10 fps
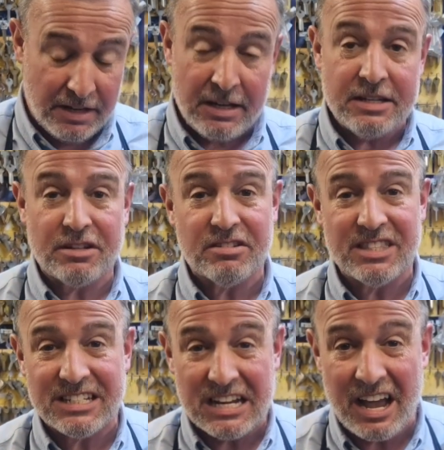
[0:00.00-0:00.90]
It's because
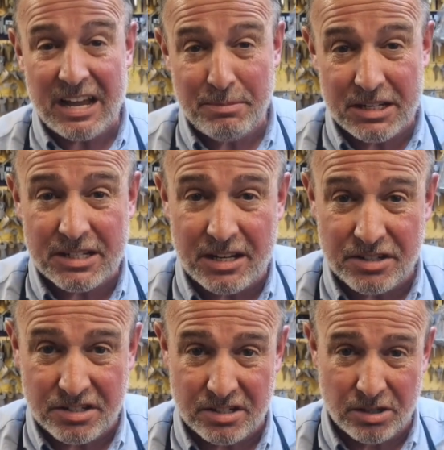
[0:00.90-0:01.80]
the time it
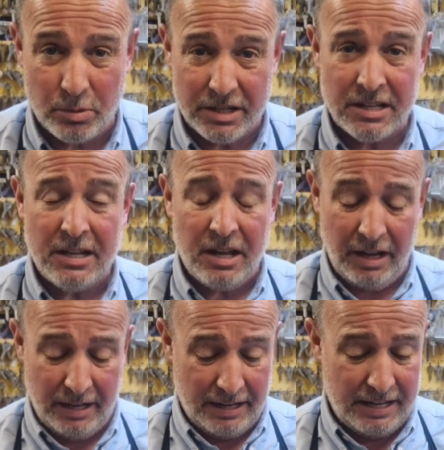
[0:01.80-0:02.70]
takes to do it.
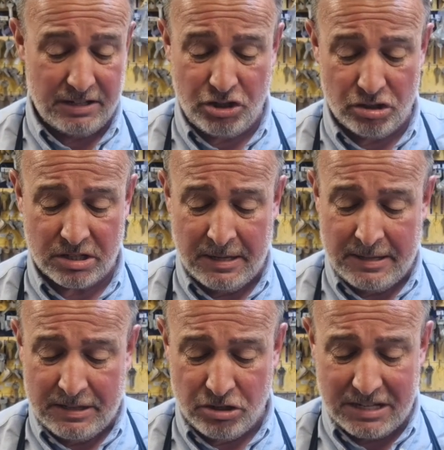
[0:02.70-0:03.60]
It just
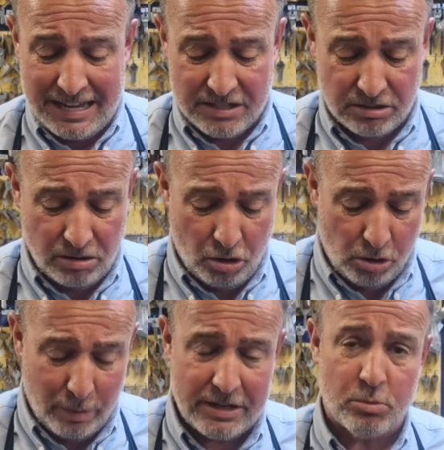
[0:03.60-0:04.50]
isn't
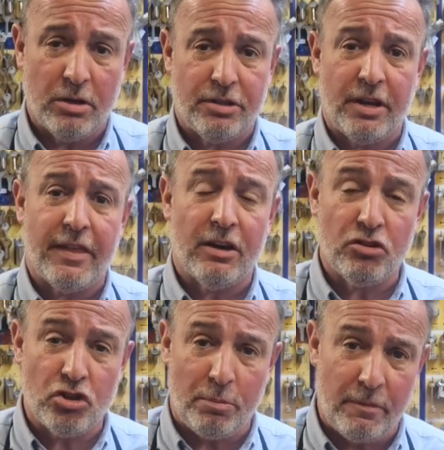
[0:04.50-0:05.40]
always worth, and then on
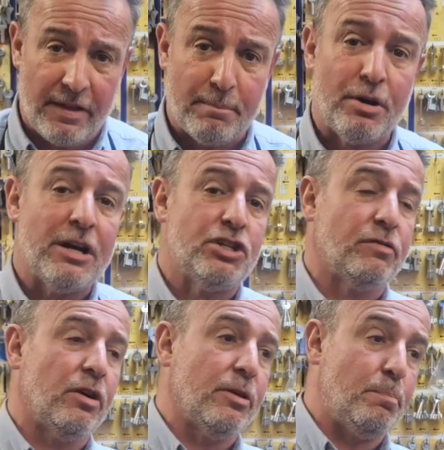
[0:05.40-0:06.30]
top of that price you've
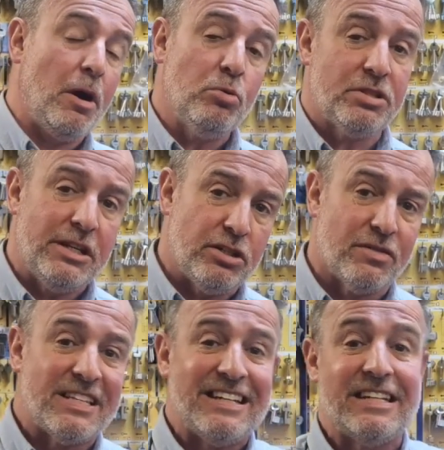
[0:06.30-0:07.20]
got the postage of
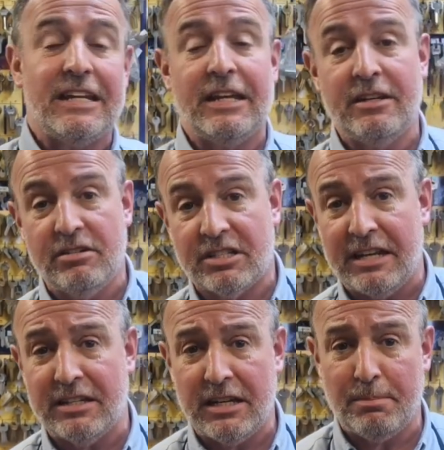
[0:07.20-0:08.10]
sending it in and
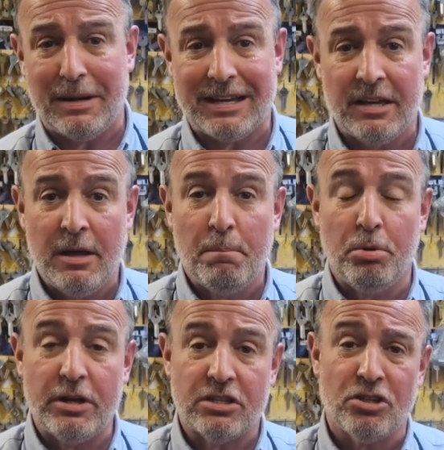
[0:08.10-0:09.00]
sending it back,
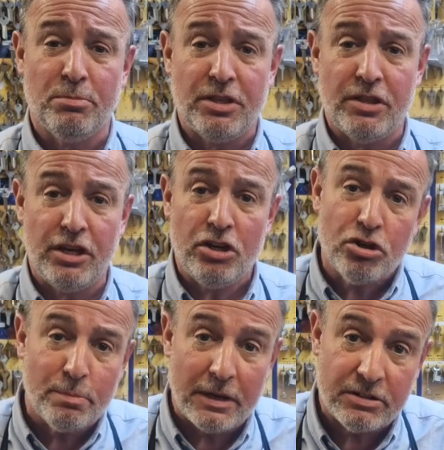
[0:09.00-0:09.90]
but it's something that you
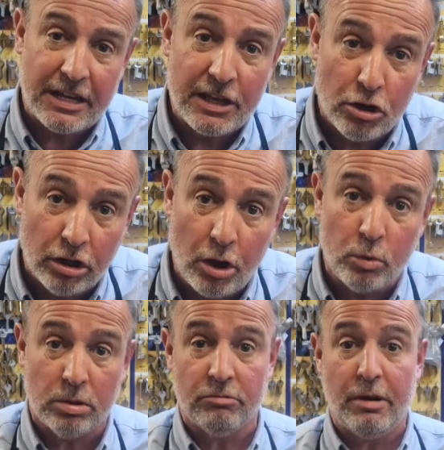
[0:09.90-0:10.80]
should be able to get your
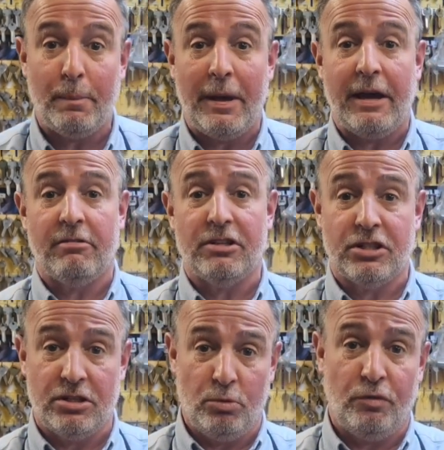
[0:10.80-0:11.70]
local repairer to
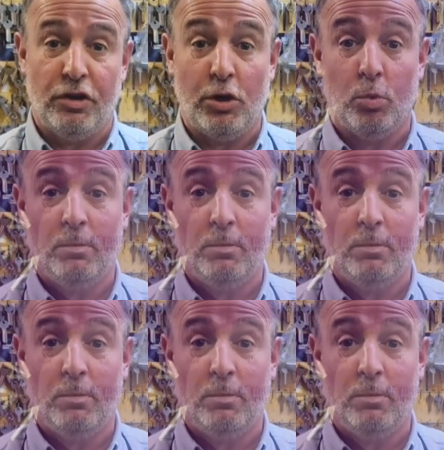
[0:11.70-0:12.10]
do for you.